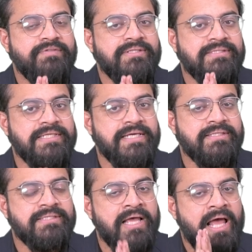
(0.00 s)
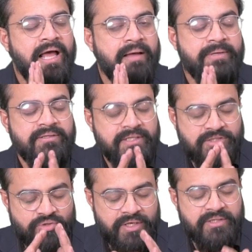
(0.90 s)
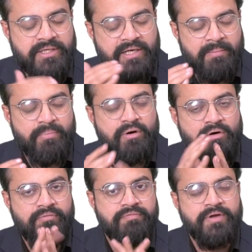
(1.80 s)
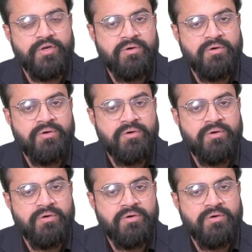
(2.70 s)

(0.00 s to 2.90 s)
of the seats, I mean the sorry, the number of